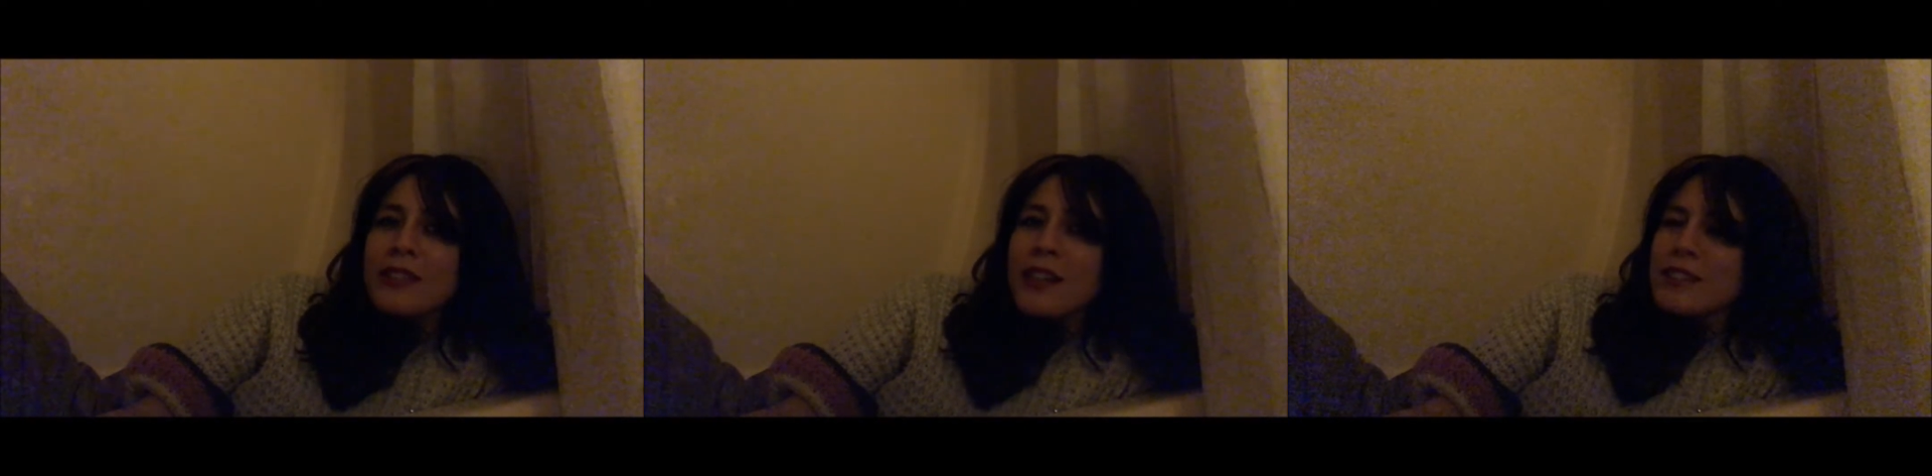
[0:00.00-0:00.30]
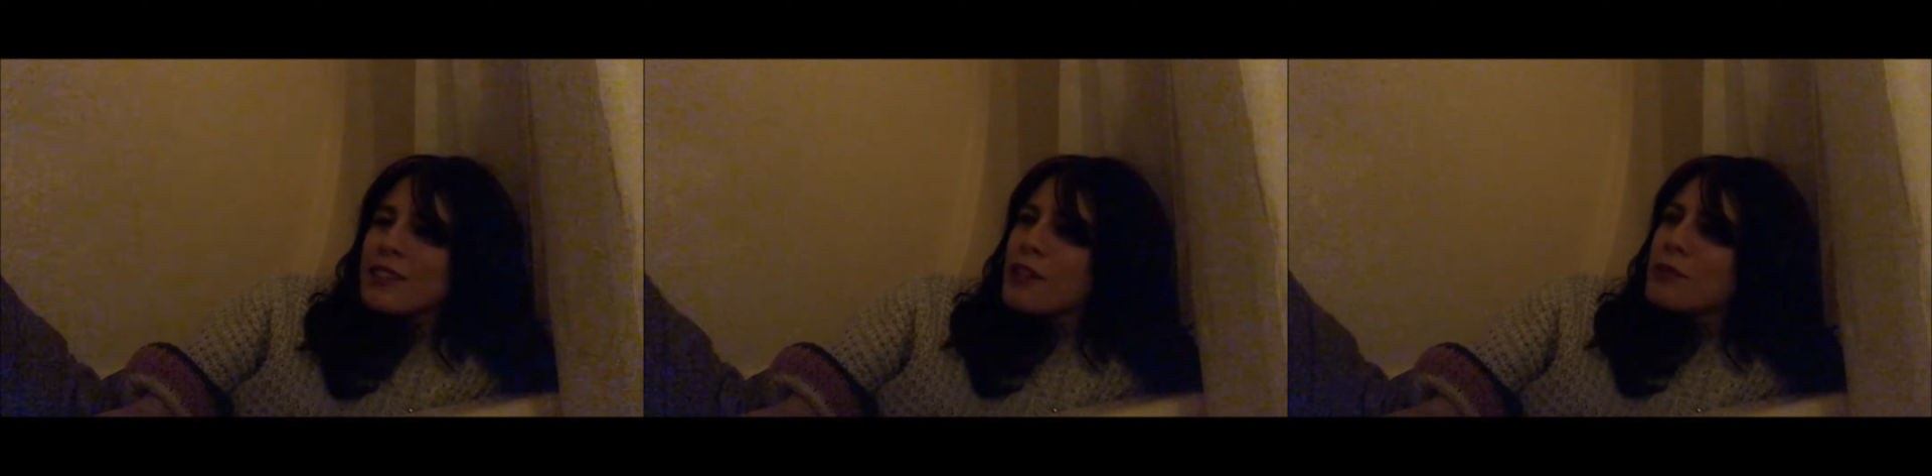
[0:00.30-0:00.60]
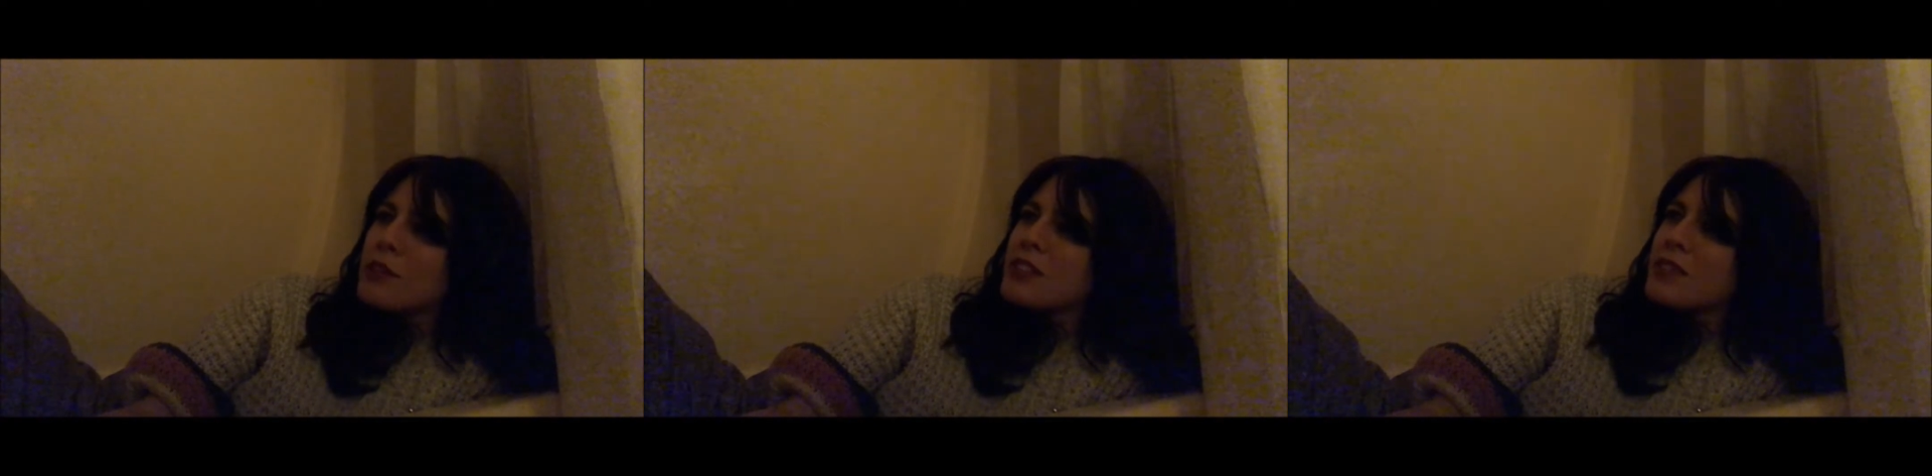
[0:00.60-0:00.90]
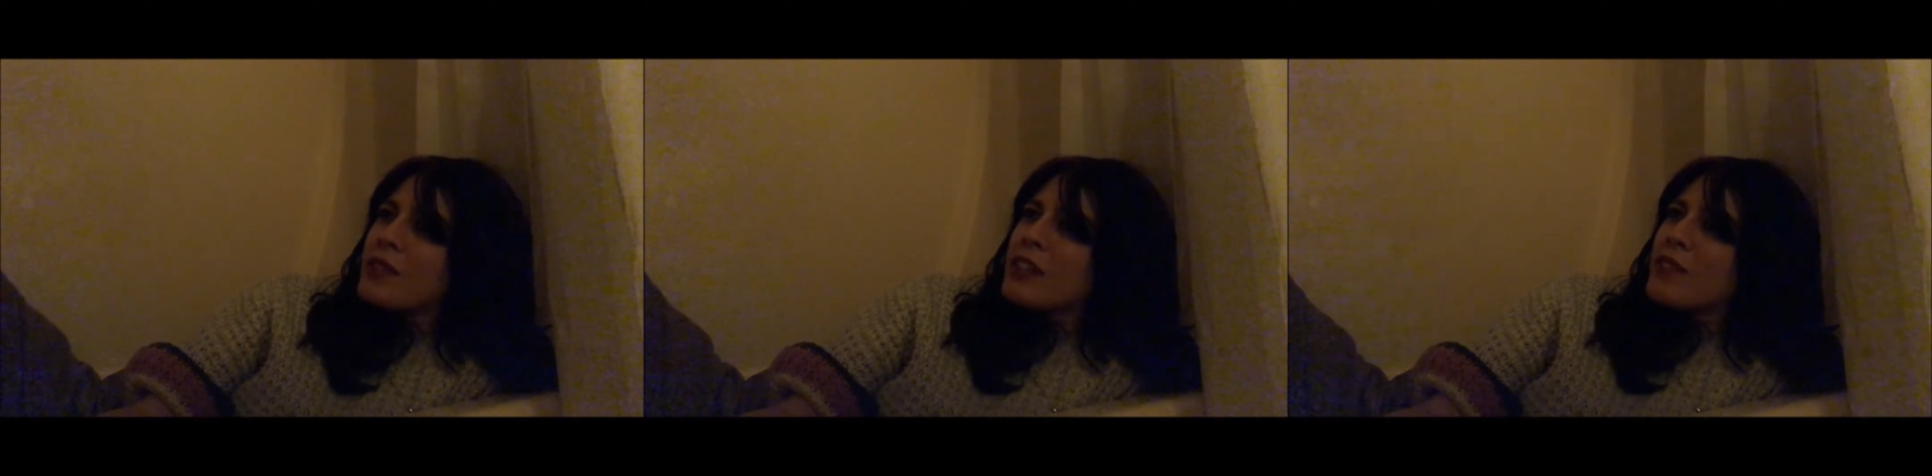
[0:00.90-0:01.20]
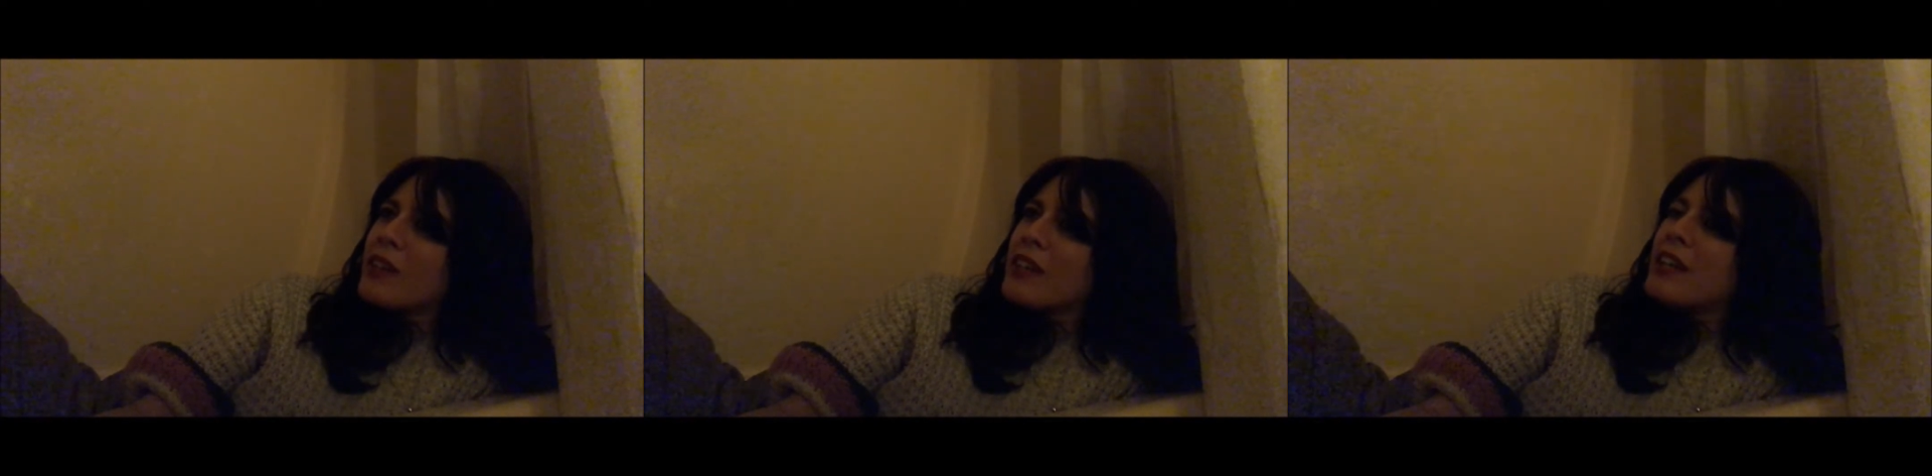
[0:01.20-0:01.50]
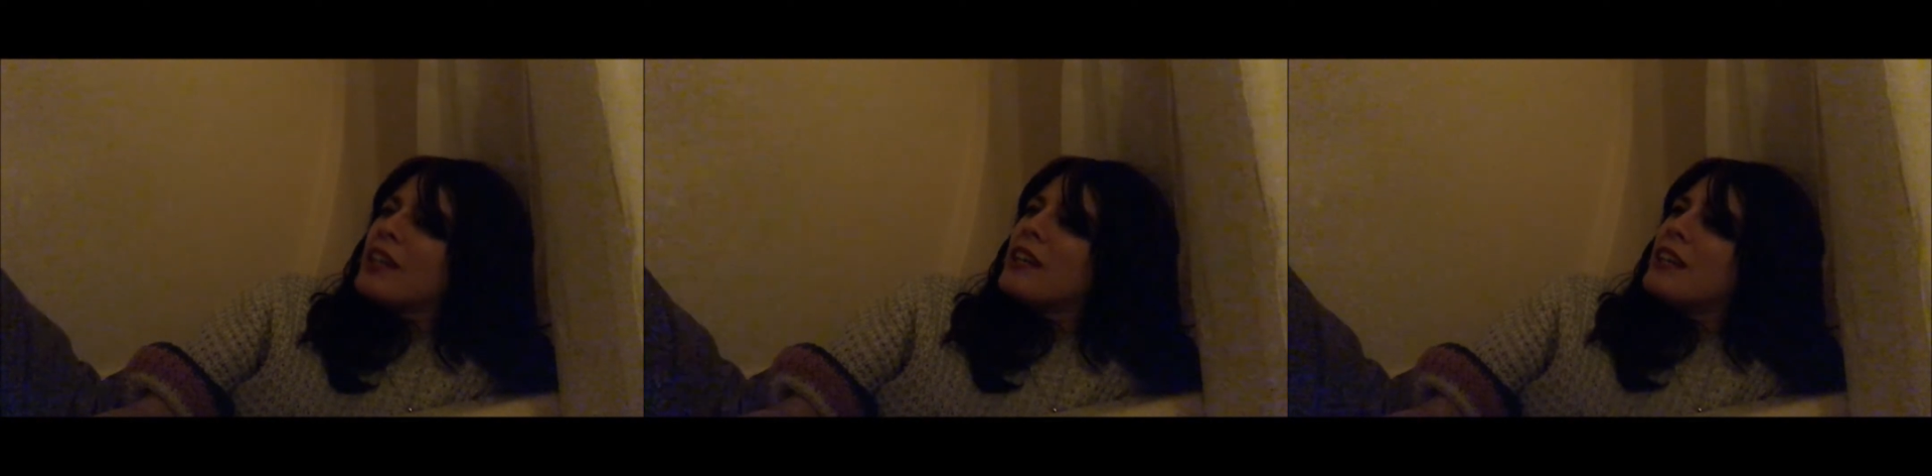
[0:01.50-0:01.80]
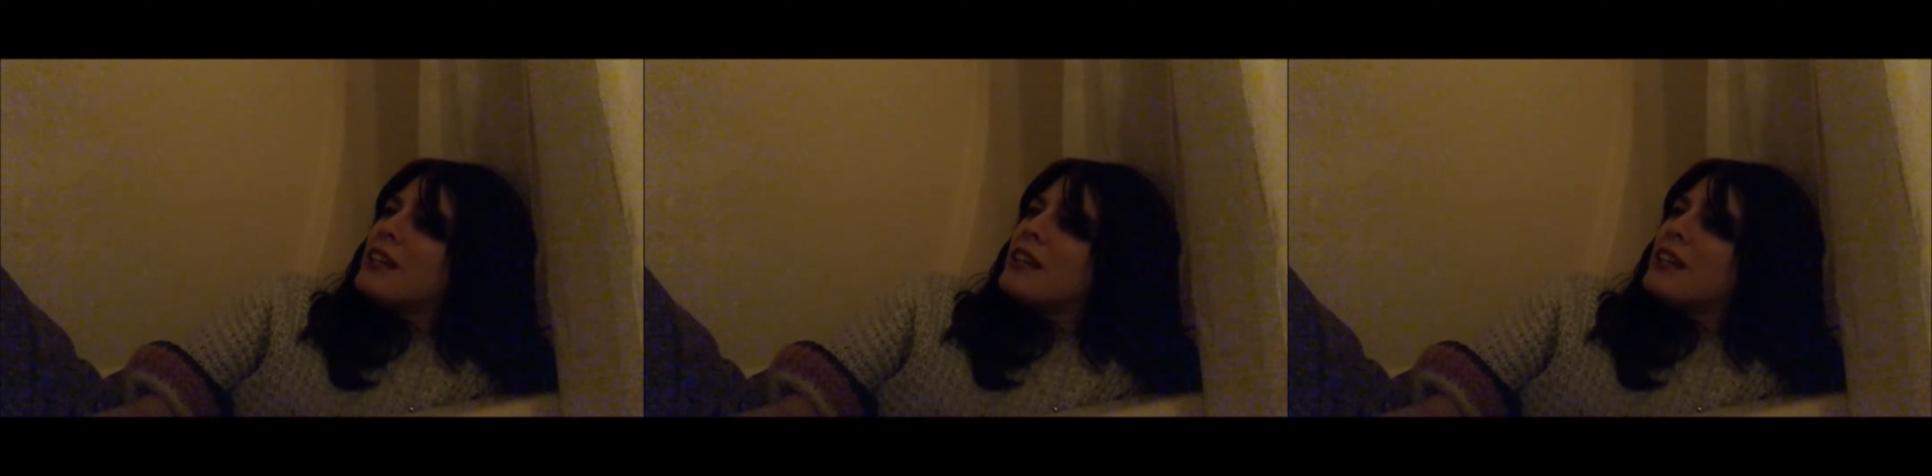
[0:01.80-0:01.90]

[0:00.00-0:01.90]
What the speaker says: it's got slow motion where you want it.